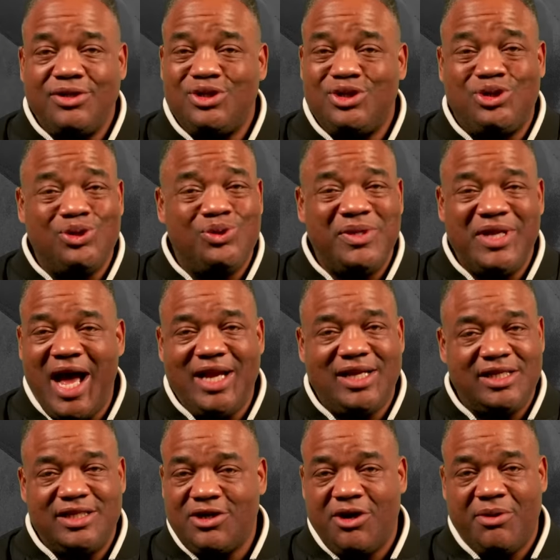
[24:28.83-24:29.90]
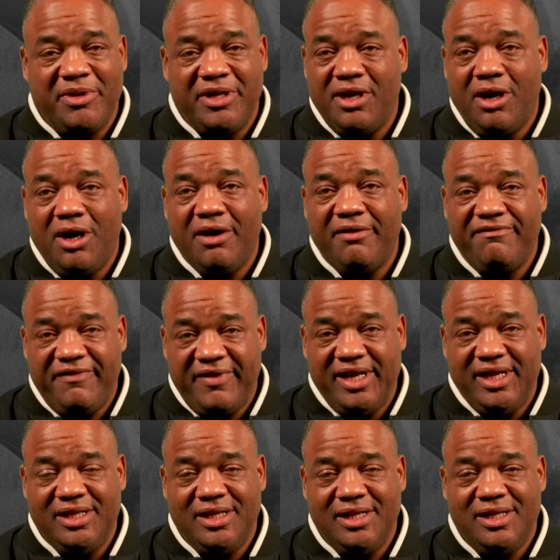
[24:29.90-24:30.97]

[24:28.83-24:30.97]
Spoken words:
do not determine our fate.